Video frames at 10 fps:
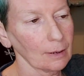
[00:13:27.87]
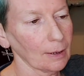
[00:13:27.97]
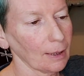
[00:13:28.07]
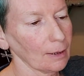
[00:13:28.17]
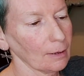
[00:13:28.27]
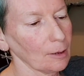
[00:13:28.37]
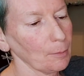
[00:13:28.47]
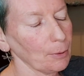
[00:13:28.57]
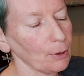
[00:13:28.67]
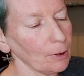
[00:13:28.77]
to get
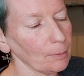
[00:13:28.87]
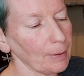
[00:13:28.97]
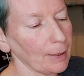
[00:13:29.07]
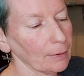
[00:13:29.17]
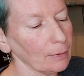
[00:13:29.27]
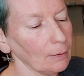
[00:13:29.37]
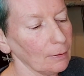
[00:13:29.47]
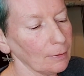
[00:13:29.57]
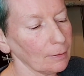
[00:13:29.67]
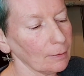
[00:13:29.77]
the puller back
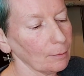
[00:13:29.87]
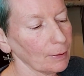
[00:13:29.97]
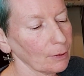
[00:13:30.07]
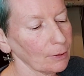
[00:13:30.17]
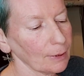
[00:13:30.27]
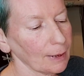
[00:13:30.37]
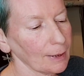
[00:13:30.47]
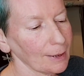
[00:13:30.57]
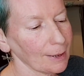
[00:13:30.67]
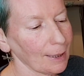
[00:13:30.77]
on, but I couldn't
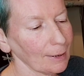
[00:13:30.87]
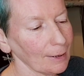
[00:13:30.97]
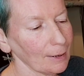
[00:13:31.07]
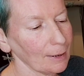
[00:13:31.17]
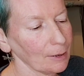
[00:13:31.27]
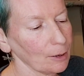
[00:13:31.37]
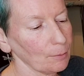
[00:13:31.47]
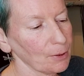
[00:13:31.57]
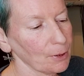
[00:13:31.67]
get it exactly lined up.